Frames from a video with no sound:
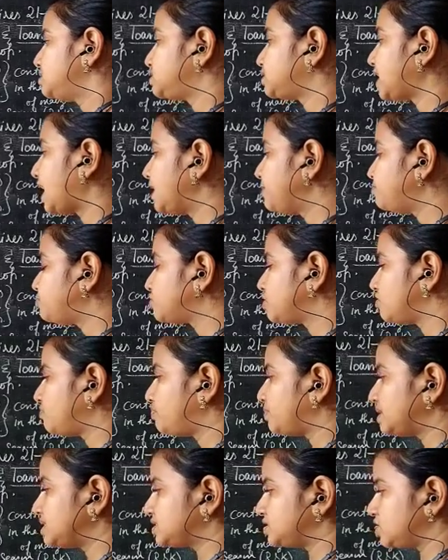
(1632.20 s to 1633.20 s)
types of
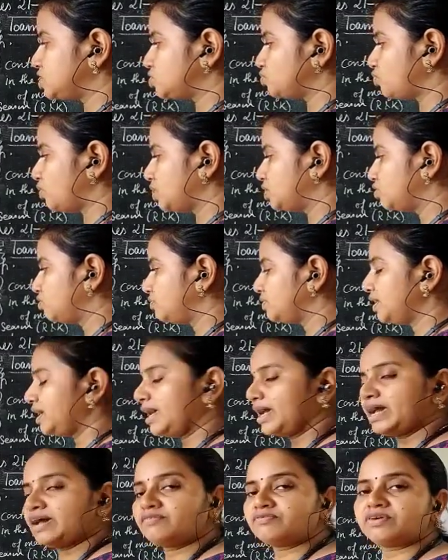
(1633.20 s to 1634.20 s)
pulses, what do we
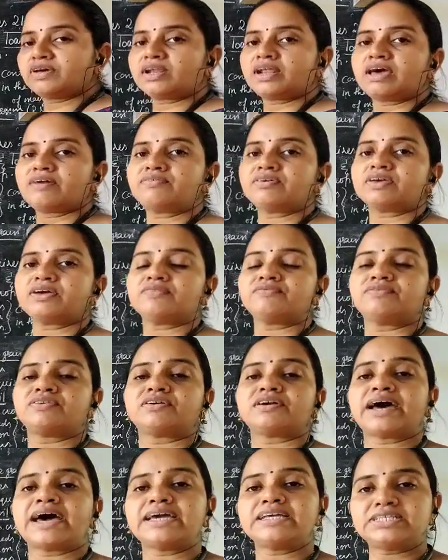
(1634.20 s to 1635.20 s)
have? We are having a
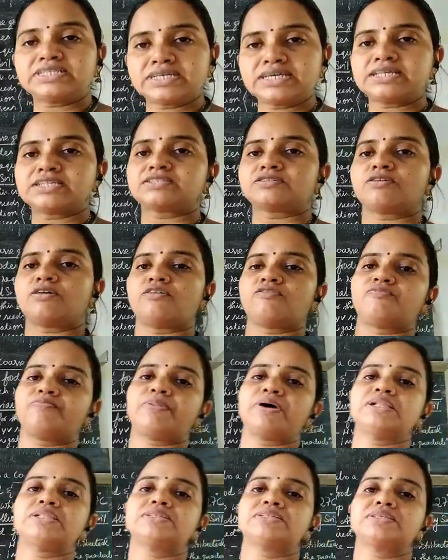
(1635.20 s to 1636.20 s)
varieties of
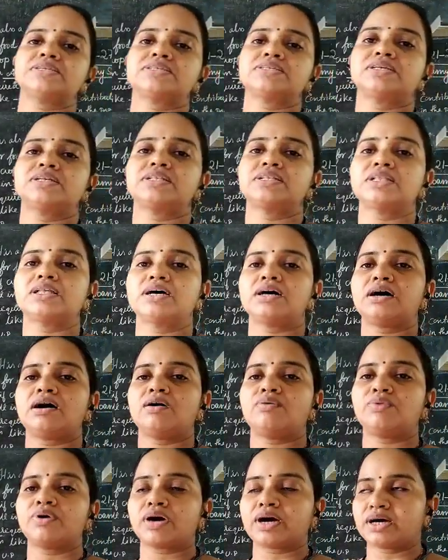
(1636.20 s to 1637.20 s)
pulses in
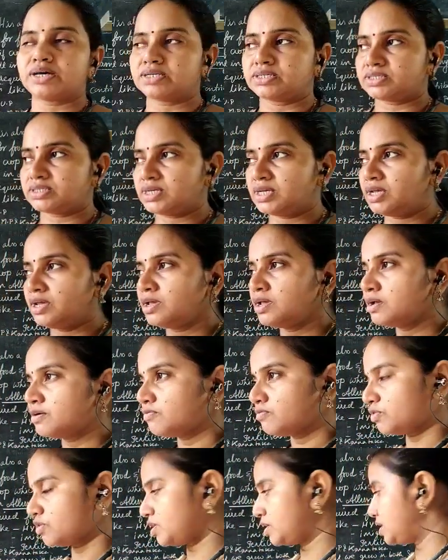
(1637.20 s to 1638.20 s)
our country.
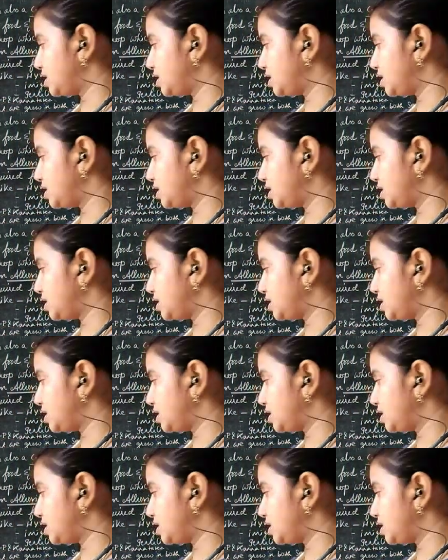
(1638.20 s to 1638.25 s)
For an